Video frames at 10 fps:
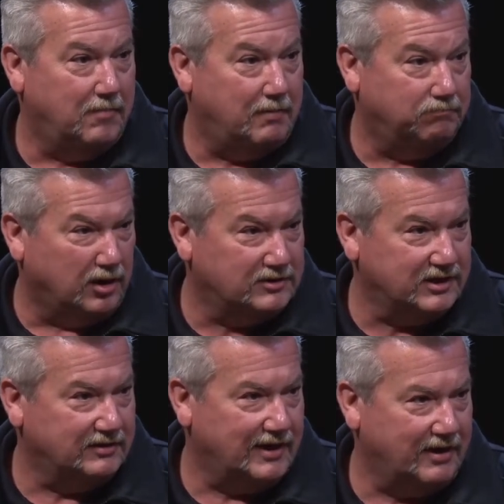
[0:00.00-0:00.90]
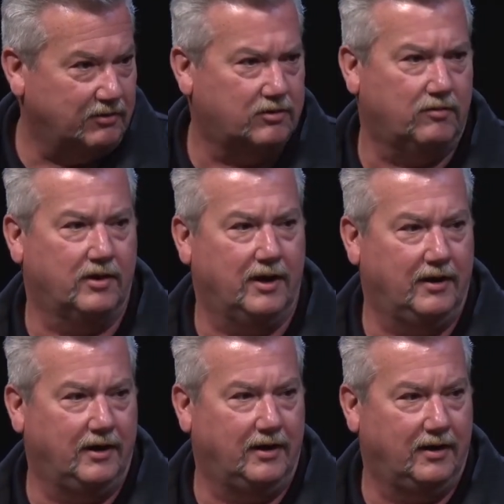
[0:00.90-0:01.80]
blunting that or
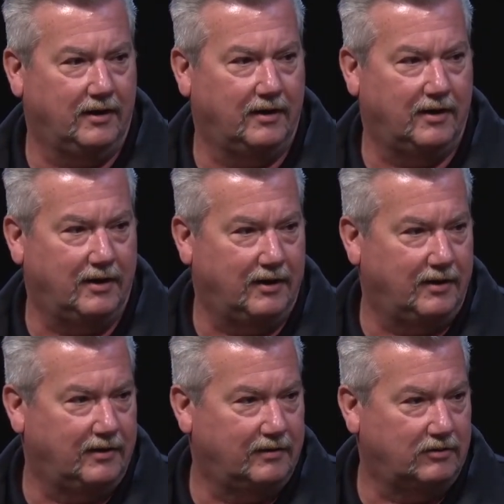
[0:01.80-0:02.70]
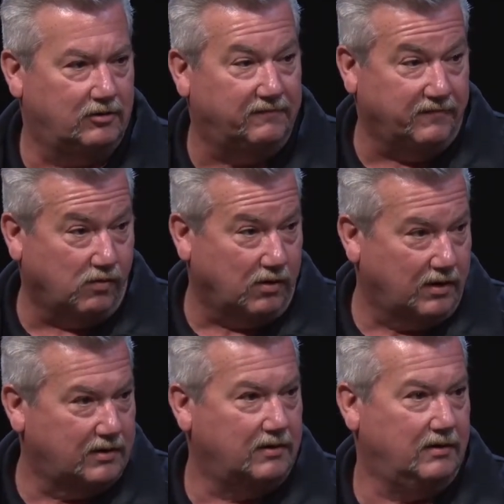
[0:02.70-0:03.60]
creating a euphoric,
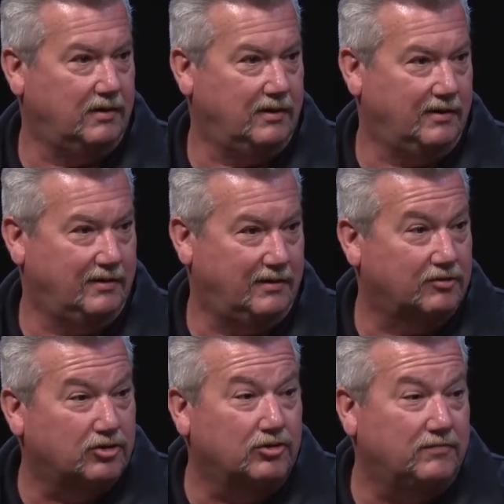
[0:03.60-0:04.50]
a, a good